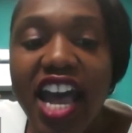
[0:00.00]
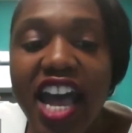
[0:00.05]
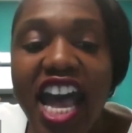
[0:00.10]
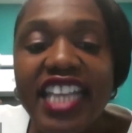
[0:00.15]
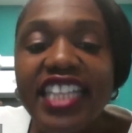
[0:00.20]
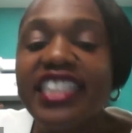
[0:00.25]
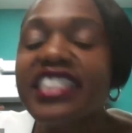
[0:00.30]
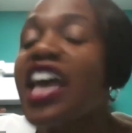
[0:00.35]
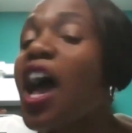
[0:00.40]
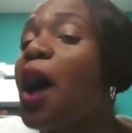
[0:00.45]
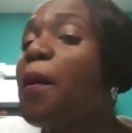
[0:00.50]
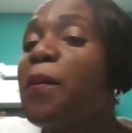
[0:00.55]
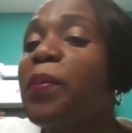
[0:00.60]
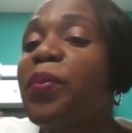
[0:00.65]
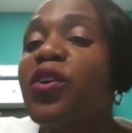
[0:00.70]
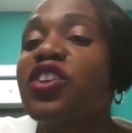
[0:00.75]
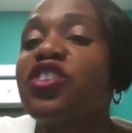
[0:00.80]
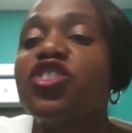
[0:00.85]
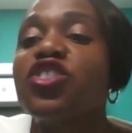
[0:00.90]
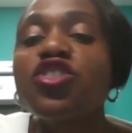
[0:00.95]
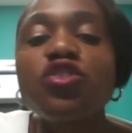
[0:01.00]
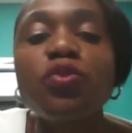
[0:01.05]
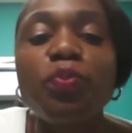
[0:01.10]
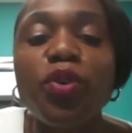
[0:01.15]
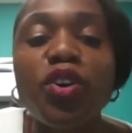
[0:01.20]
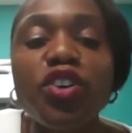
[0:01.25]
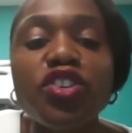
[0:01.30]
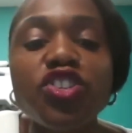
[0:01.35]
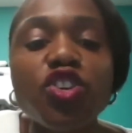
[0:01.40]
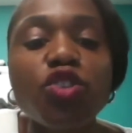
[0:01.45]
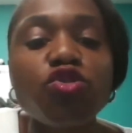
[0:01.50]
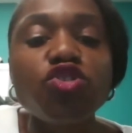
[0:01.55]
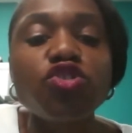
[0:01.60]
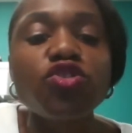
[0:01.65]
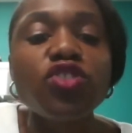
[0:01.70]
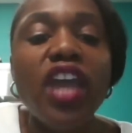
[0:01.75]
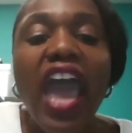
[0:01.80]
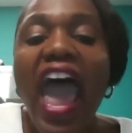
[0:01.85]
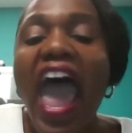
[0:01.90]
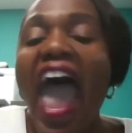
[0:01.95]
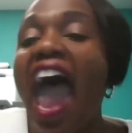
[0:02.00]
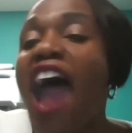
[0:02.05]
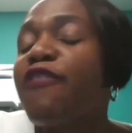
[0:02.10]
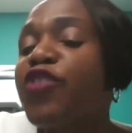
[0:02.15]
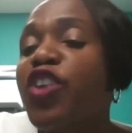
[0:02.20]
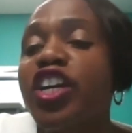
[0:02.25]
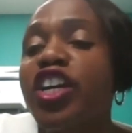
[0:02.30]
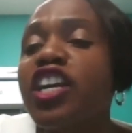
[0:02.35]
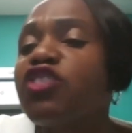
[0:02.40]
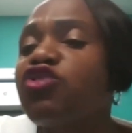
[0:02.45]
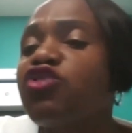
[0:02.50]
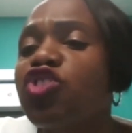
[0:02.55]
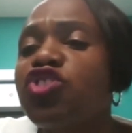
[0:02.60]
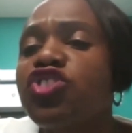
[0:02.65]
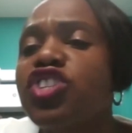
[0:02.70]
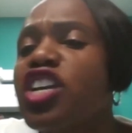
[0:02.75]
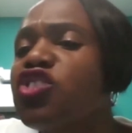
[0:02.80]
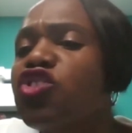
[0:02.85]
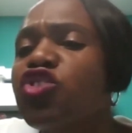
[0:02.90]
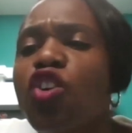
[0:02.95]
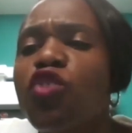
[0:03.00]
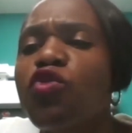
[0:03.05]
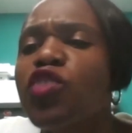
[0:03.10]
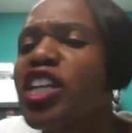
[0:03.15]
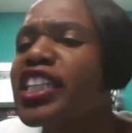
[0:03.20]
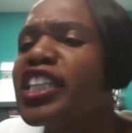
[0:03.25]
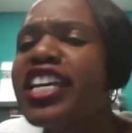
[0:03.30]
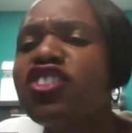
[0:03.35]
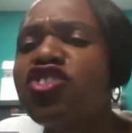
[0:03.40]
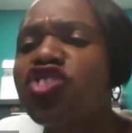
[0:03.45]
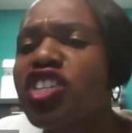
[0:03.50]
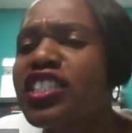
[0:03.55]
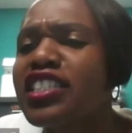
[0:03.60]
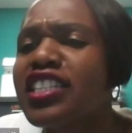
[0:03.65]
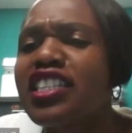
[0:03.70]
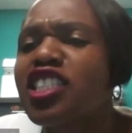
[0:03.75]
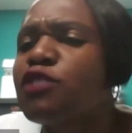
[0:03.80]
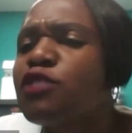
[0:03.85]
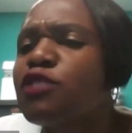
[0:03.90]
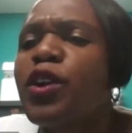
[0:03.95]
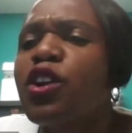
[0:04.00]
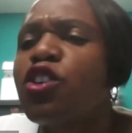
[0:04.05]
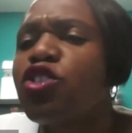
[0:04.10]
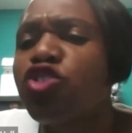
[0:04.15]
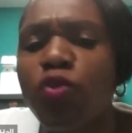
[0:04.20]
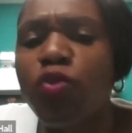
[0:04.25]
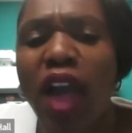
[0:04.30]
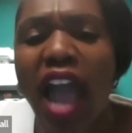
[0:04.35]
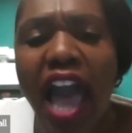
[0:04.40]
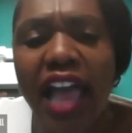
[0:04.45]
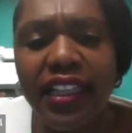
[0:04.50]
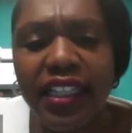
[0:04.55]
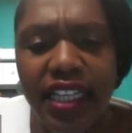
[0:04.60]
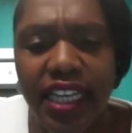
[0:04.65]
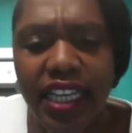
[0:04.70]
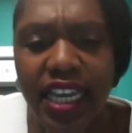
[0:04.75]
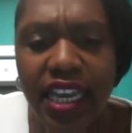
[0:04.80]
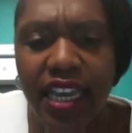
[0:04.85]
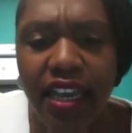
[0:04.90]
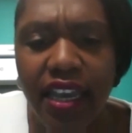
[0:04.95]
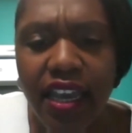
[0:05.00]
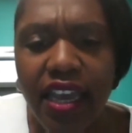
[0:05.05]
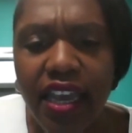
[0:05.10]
Some pursue African traditional religions and spirituality.